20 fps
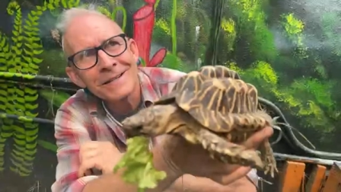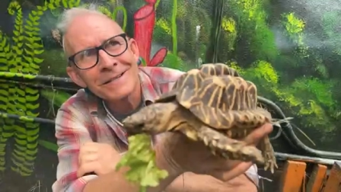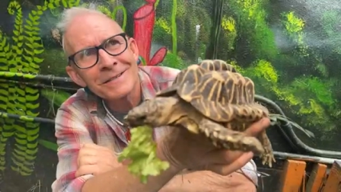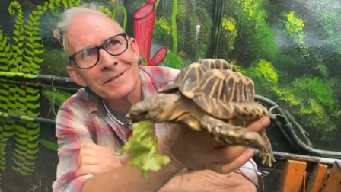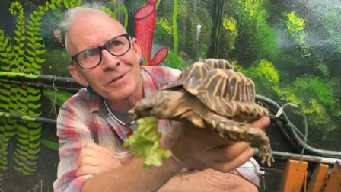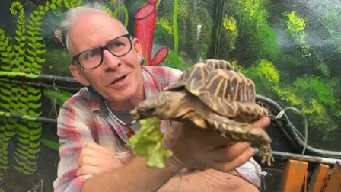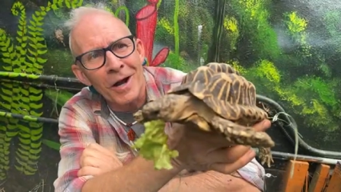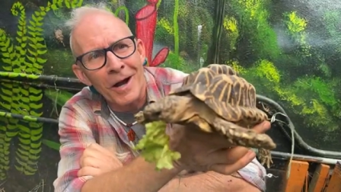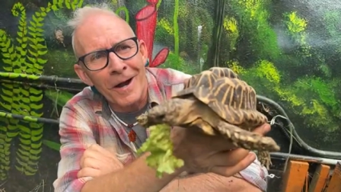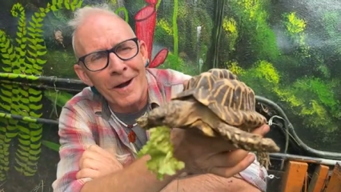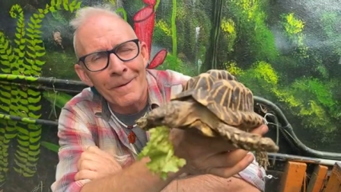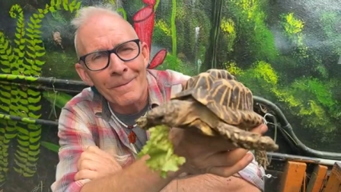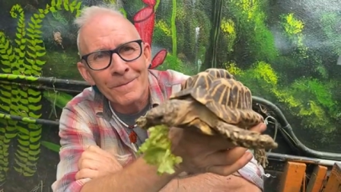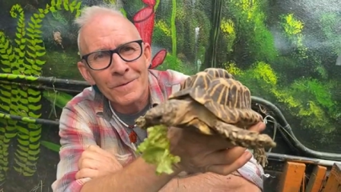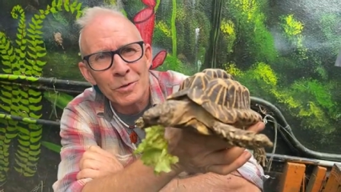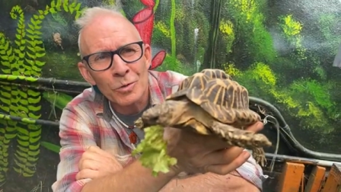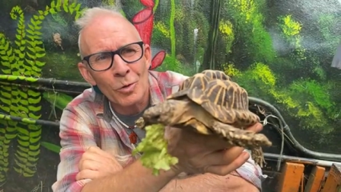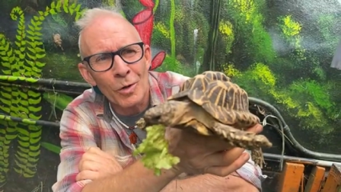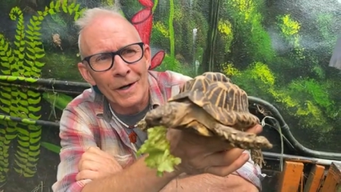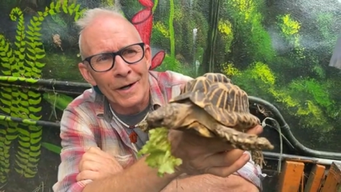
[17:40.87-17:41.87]
star
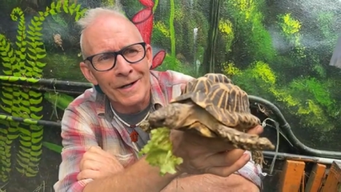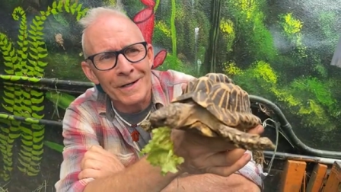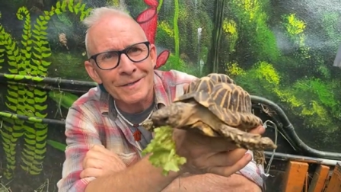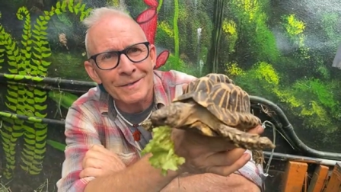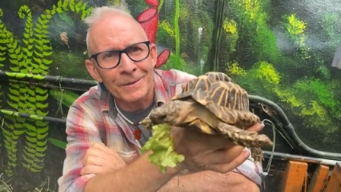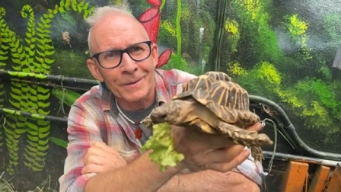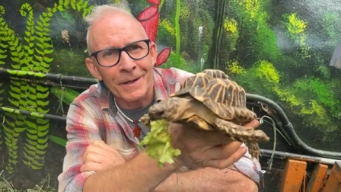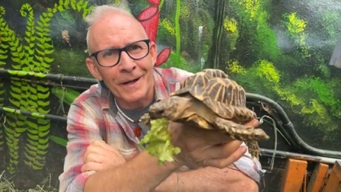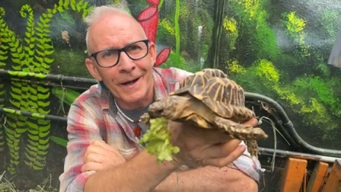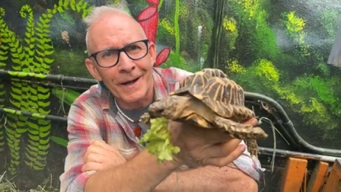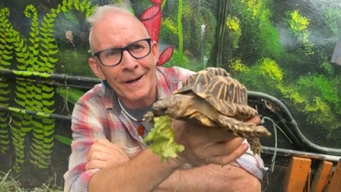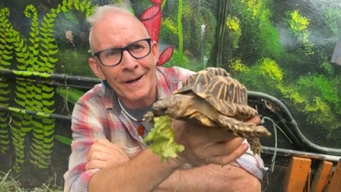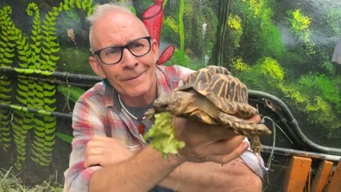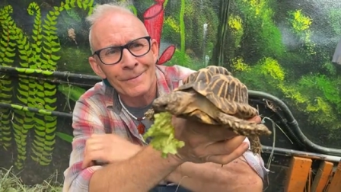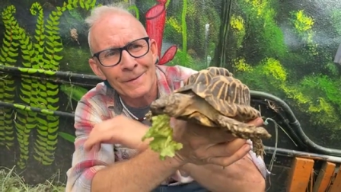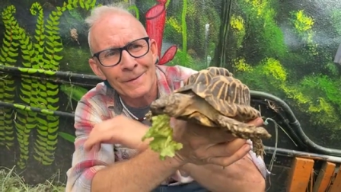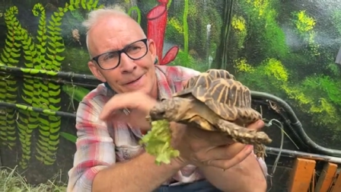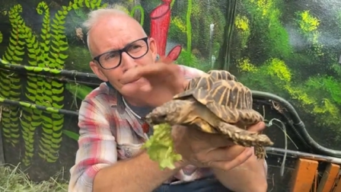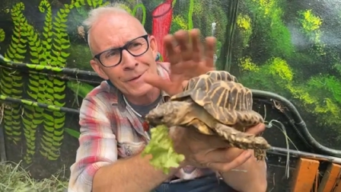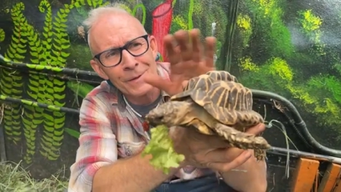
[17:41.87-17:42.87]
tortoise, okay?
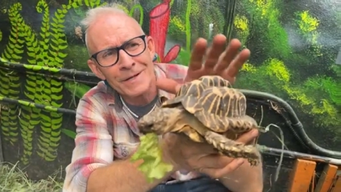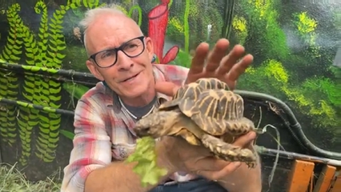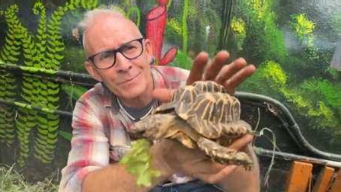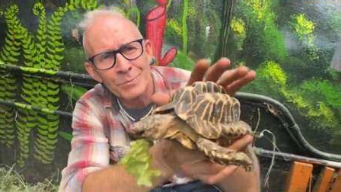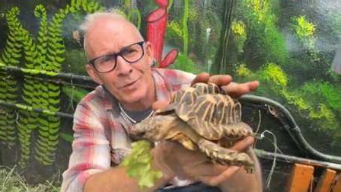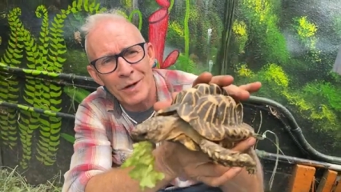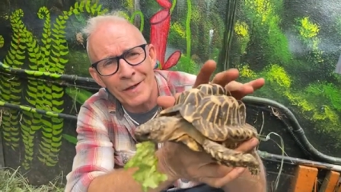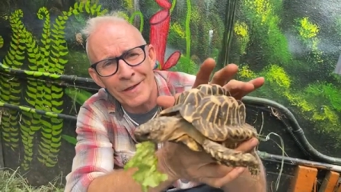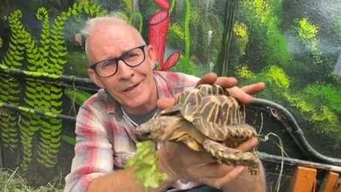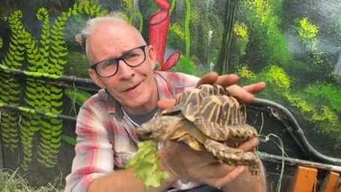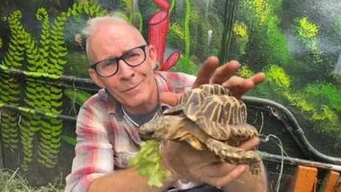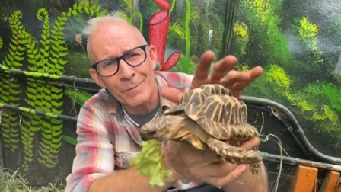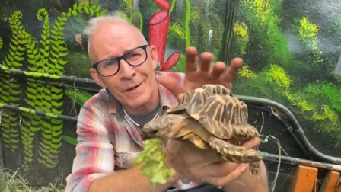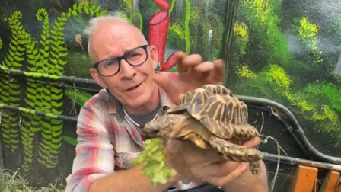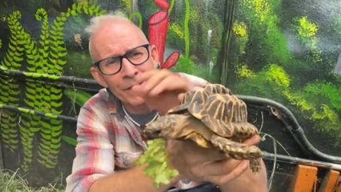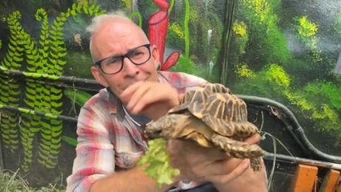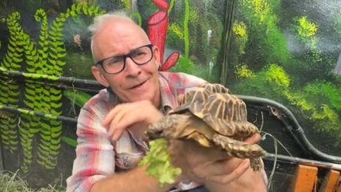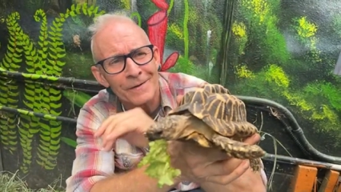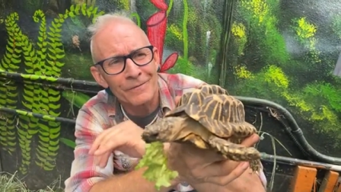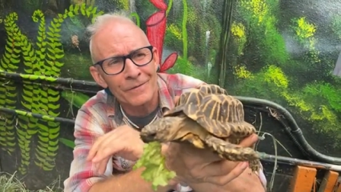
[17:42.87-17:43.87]
Him and his brother have been
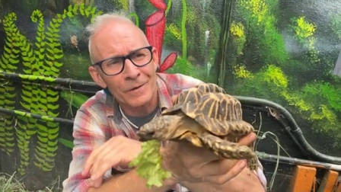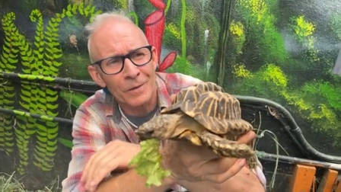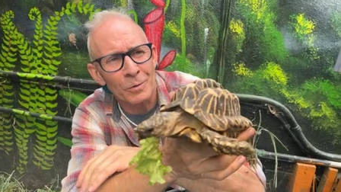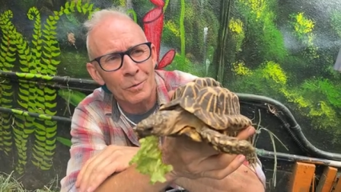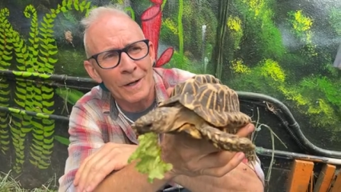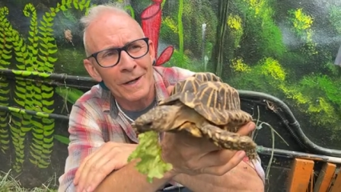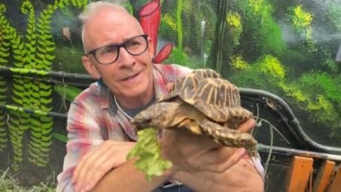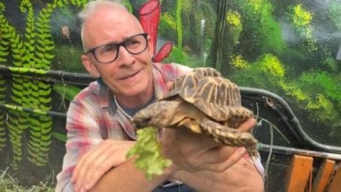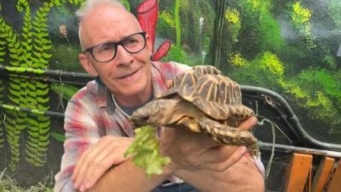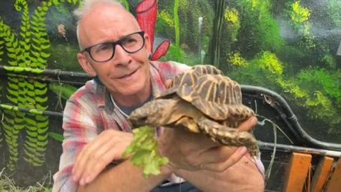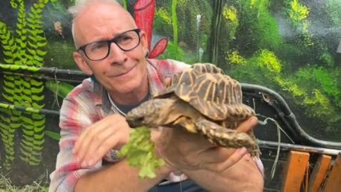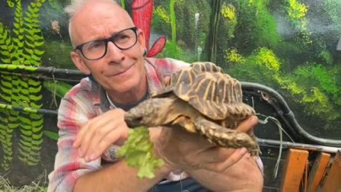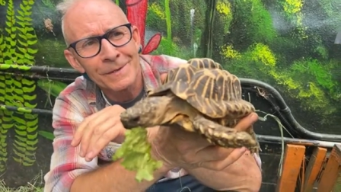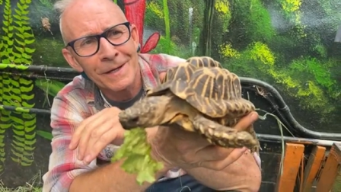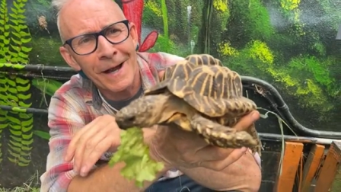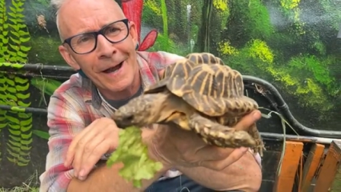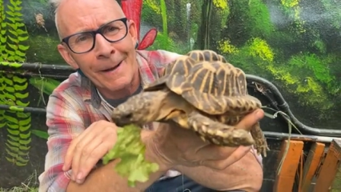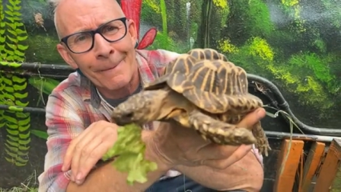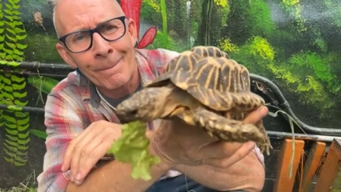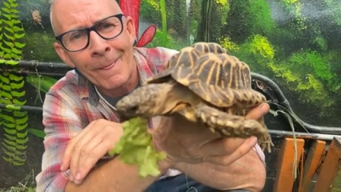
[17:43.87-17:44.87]
here for quite some
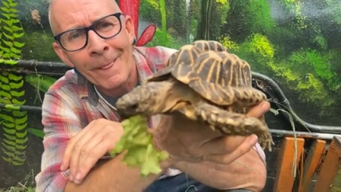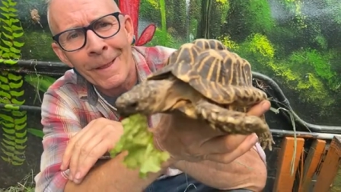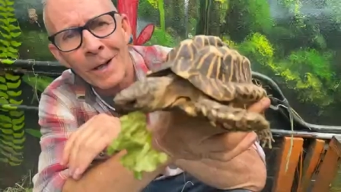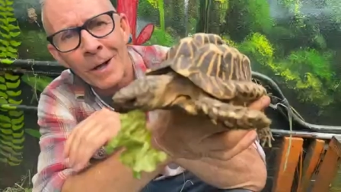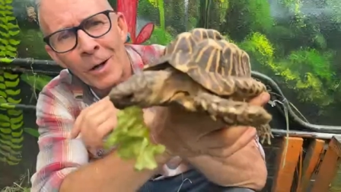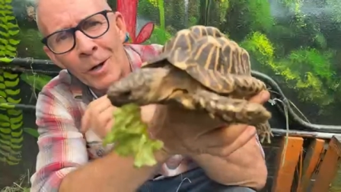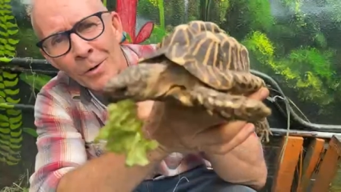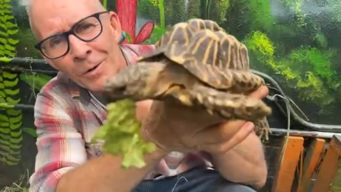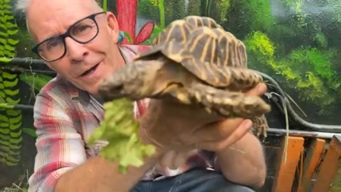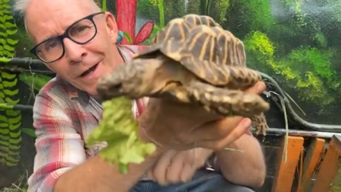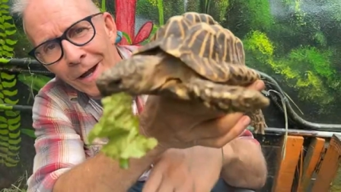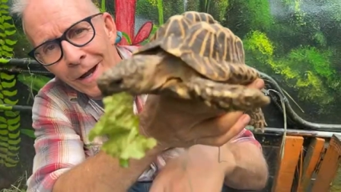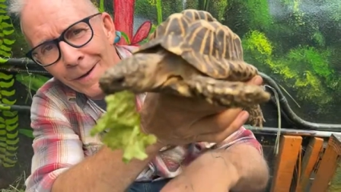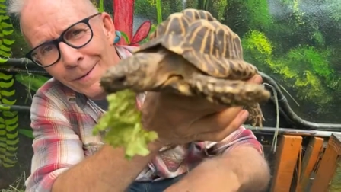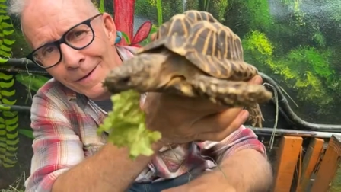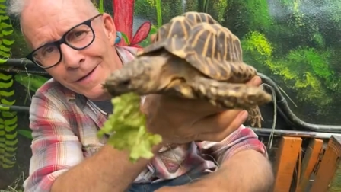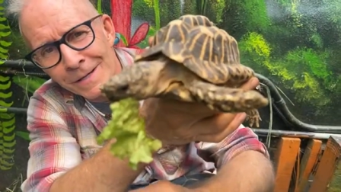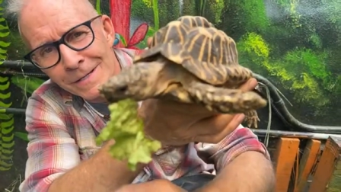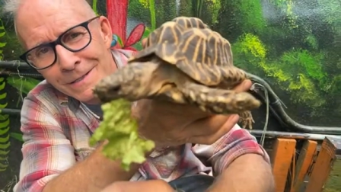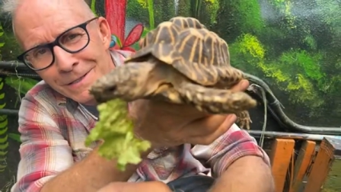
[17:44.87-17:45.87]
time. Okay,
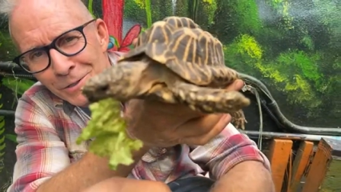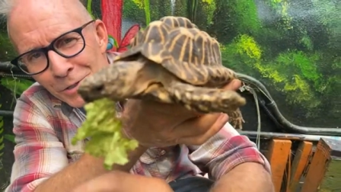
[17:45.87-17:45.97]
he's